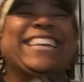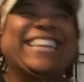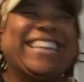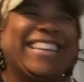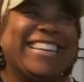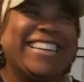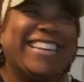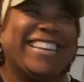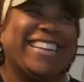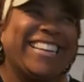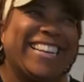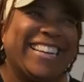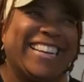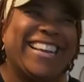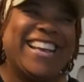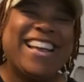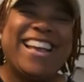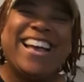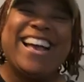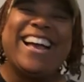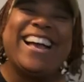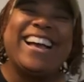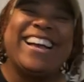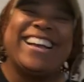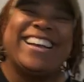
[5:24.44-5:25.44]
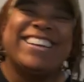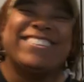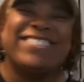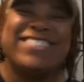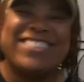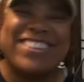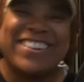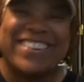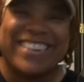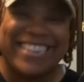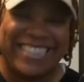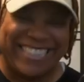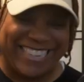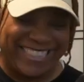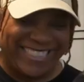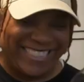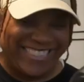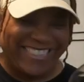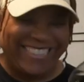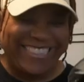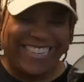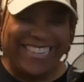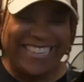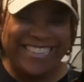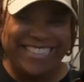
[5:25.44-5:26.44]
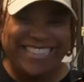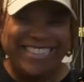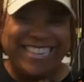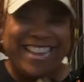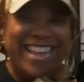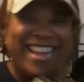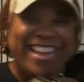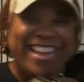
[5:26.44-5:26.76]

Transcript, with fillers: I'm trying not to say his